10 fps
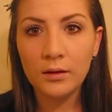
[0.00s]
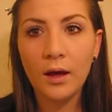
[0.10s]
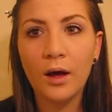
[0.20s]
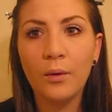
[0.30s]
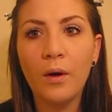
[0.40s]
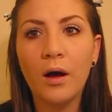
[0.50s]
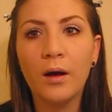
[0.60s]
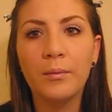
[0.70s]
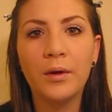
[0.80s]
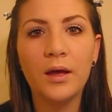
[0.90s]

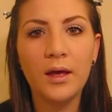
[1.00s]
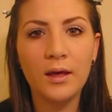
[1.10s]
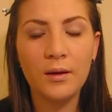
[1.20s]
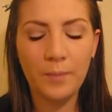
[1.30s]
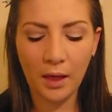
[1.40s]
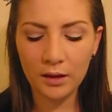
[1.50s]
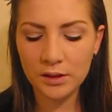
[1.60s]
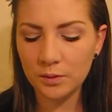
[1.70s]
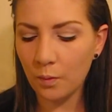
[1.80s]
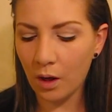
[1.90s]
Now, Bella
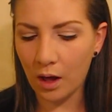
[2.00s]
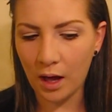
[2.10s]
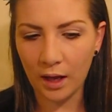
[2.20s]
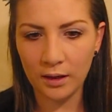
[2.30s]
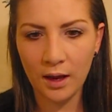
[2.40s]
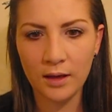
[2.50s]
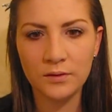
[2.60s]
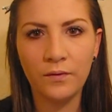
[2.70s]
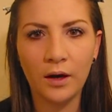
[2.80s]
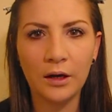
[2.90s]
Swan
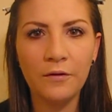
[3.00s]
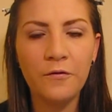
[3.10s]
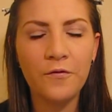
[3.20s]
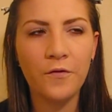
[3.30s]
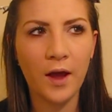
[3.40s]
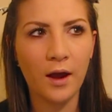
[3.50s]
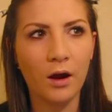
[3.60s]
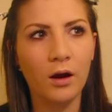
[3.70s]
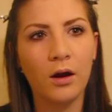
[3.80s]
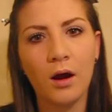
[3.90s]
has very
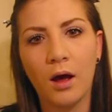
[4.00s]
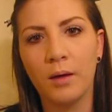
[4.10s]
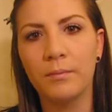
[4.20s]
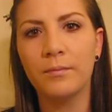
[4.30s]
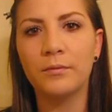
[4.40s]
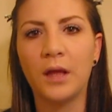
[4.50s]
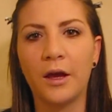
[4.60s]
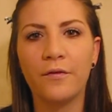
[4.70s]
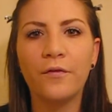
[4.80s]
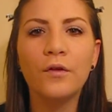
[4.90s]
fair,
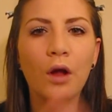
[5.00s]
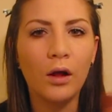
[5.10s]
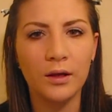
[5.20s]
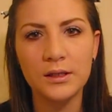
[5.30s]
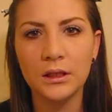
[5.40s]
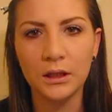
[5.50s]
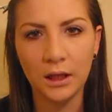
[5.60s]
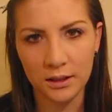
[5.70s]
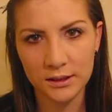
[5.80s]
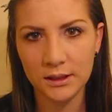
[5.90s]
like flawless
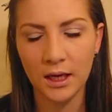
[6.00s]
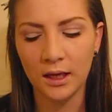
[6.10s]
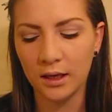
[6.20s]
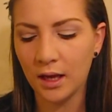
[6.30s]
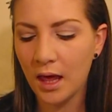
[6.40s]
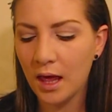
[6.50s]
looking skin.